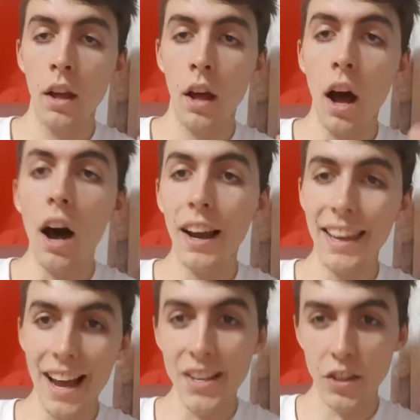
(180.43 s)
I
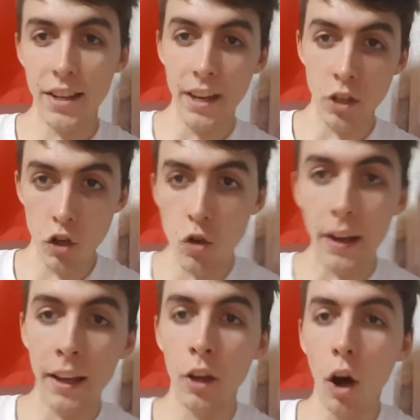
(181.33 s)
yesterday to
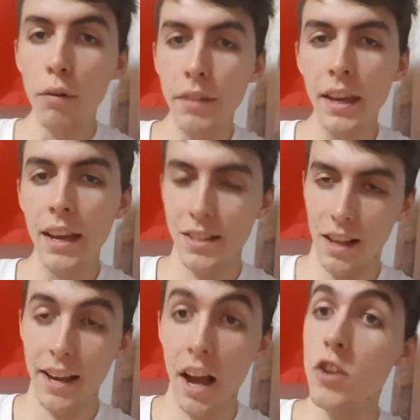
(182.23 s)
drink coffee is
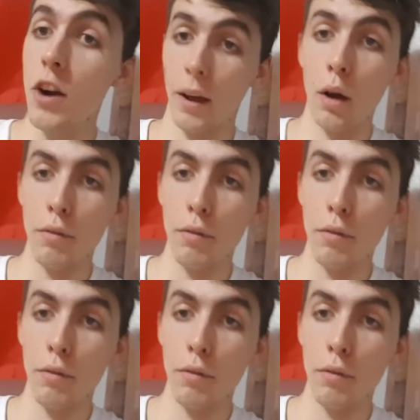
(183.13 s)
like I drank coffee